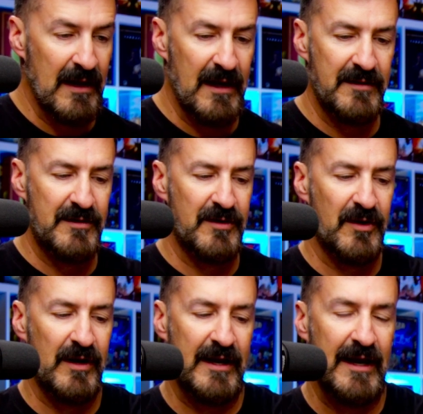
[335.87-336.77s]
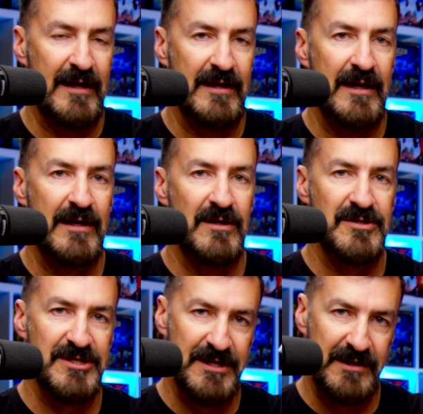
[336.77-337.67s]
and then you're going to gain
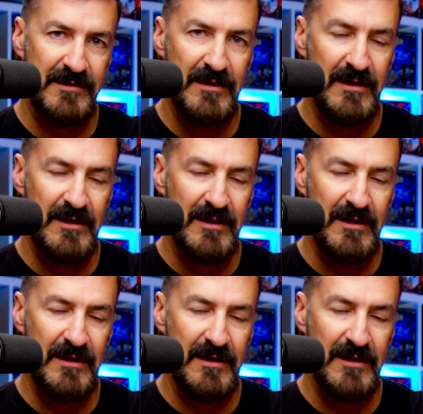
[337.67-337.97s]
energy,